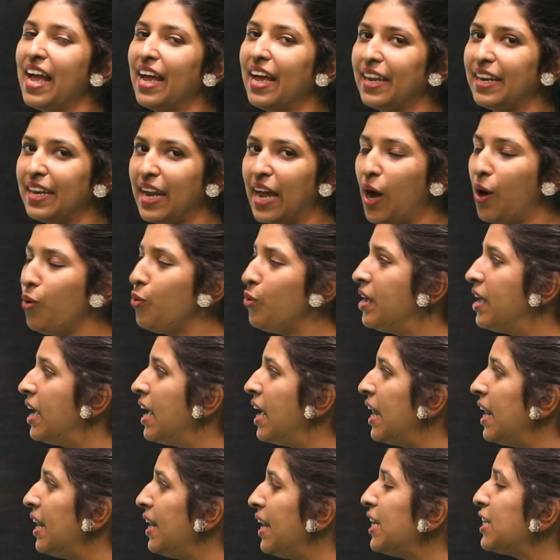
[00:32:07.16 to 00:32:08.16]
Now
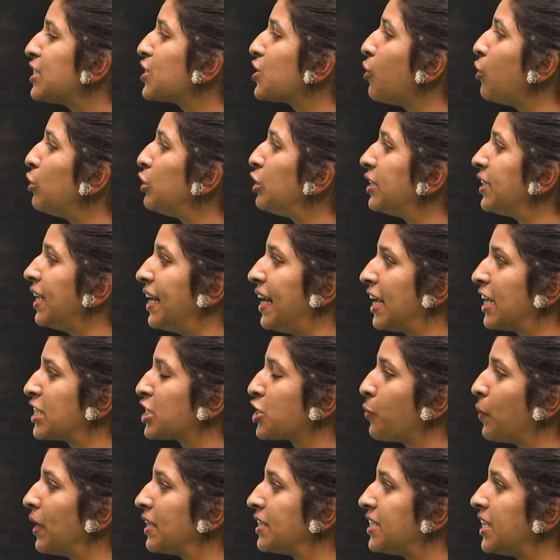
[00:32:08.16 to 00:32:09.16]
let's go to the next
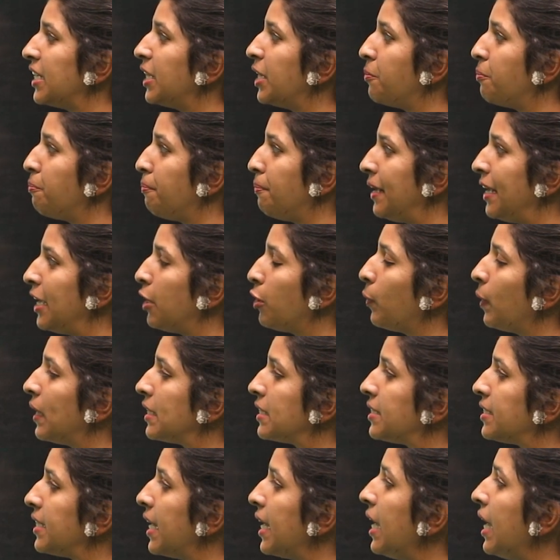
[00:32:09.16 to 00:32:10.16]
question, the B
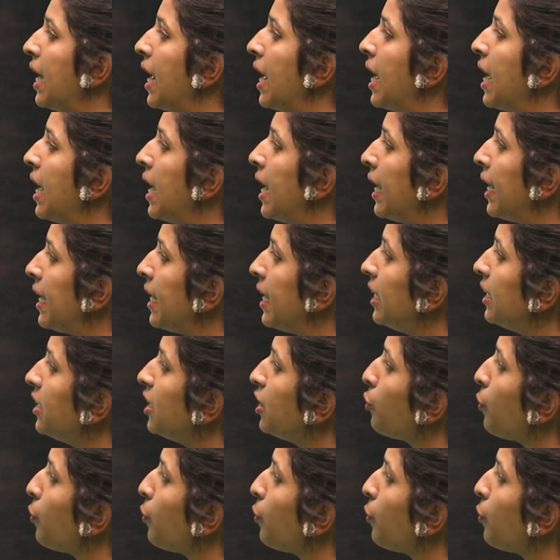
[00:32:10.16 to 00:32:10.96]
question. Here the